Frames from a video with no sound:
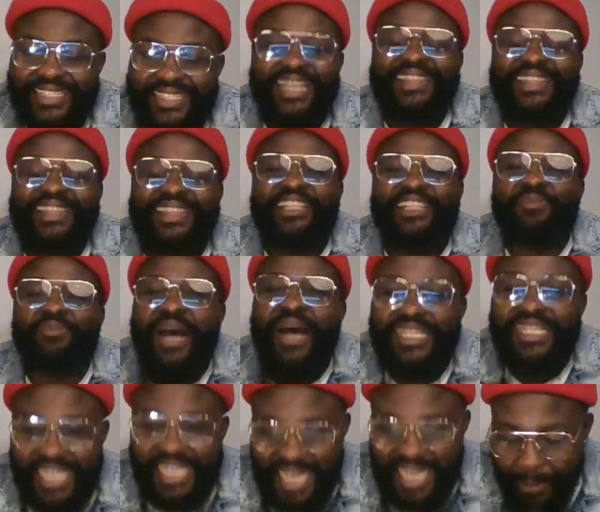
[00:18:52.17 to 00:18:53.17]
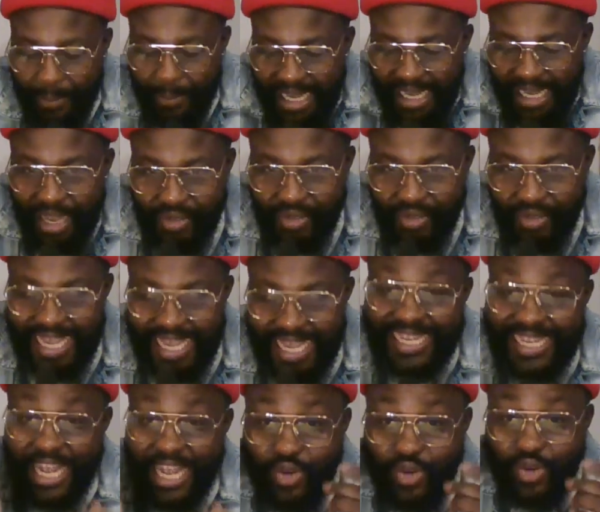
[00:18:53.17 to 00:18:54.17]
that Mazi Nnamdi Kanu said
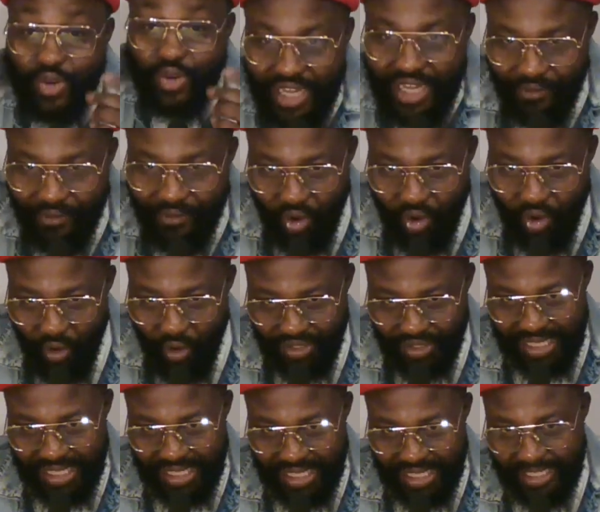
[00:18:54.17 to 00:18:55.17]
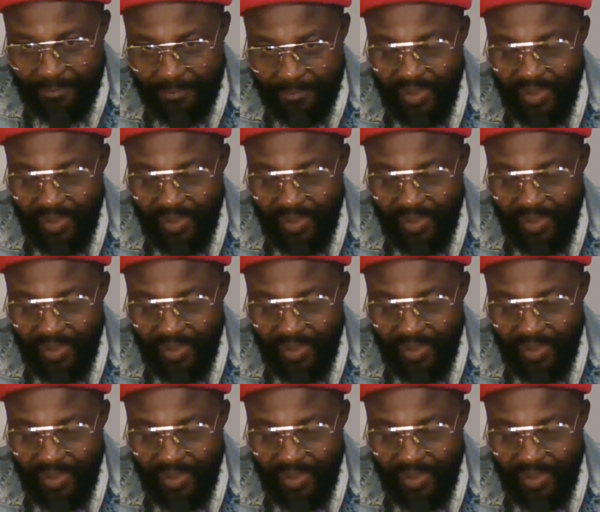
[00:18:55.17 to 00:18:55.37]
that you don't even understand.